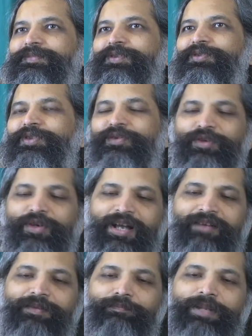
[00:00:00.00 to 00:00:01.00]
So if you
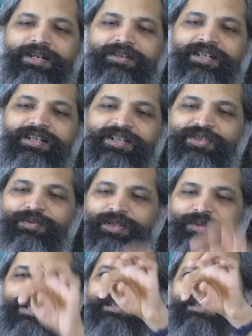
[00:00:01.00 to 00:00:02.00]
have a petri dish
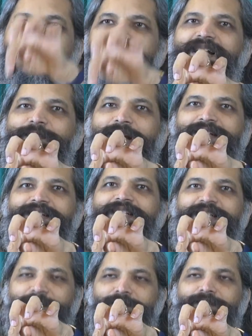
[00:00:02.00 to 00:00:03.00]
with one single
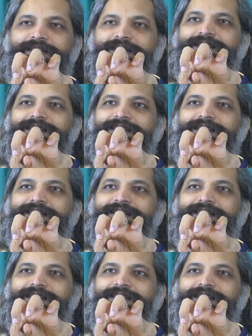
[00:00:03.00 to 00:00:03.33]
bacterium,